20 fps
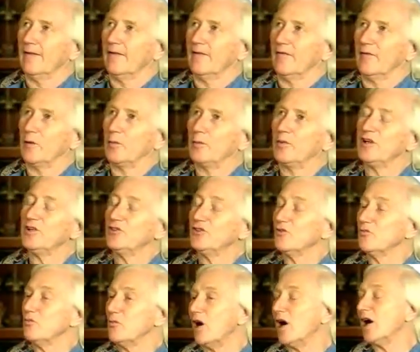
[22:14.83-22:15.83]
The peace
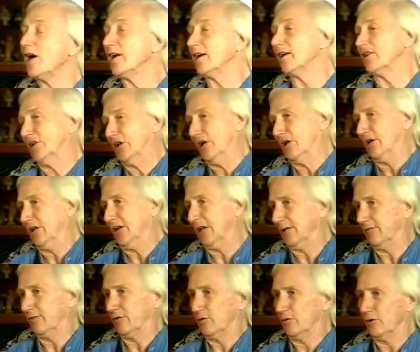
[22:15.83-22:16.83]
of mind it's going to
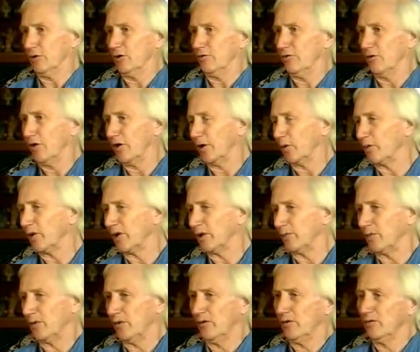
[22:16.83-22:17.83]
give to an awful lot of
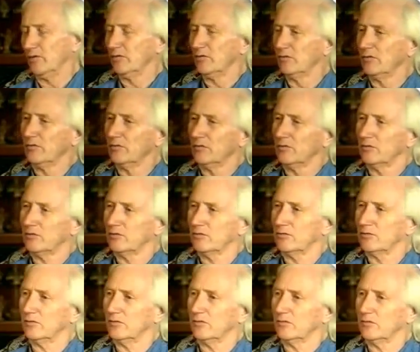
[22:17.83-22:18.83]
people
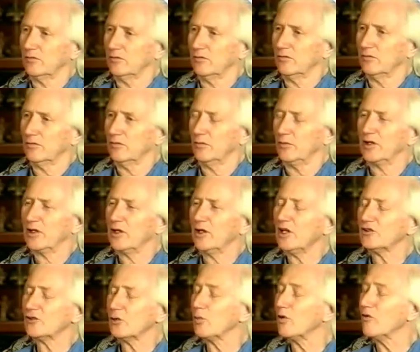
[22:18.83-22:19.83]
will be
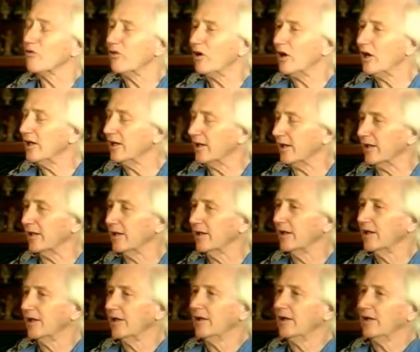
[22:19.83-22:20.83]
colossal, providing
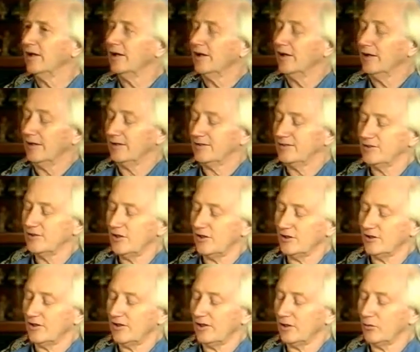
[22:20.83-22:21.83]
it's
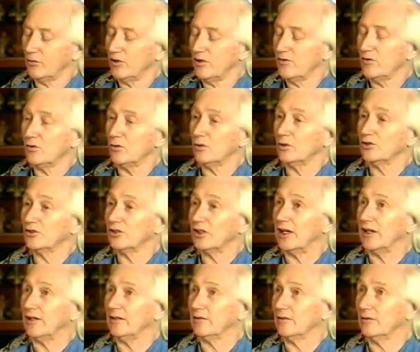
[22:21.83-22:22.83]
not like we've always
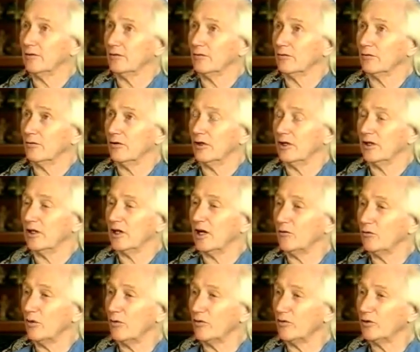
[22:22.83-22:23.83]
said, Gwen and I,
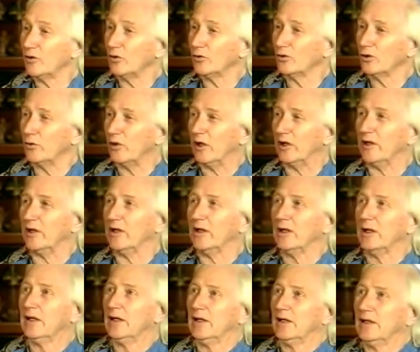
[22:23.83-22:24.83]
when we've talked about it,
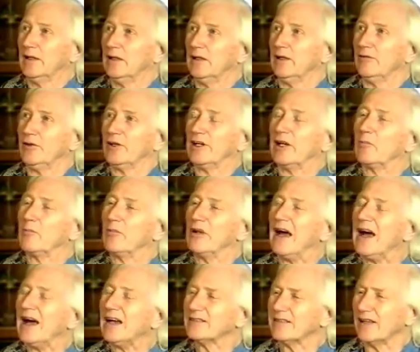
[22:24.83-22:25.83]
if you get
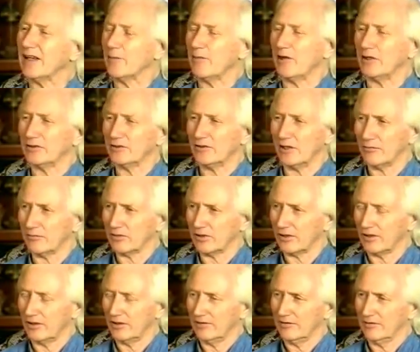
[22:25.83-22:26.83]
blasé about
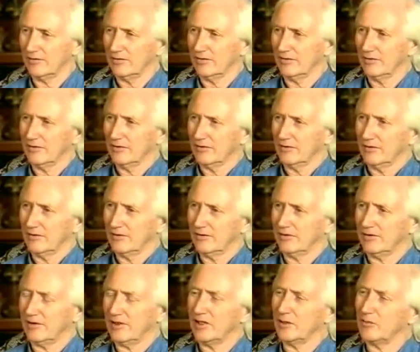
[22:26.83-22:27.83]
something,
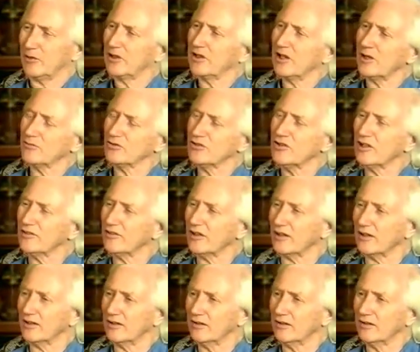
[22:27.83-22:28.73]
then it becomes nothing.